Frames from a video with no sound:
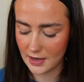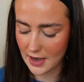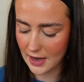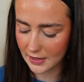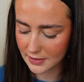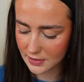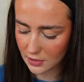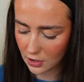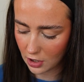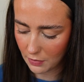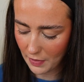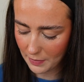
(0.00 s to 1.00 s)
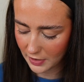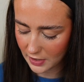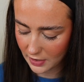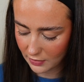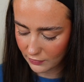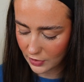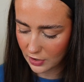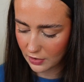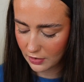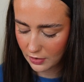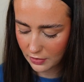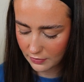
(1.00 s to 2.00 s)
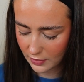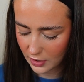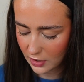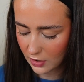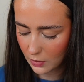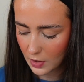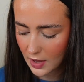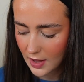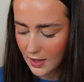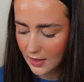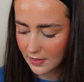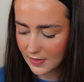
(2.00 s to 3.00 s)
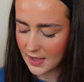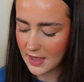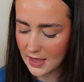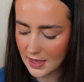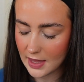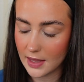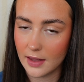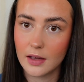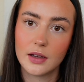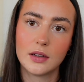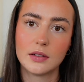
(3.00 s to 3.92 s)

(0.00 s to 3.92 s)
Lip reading: next up I'm gonna run you through the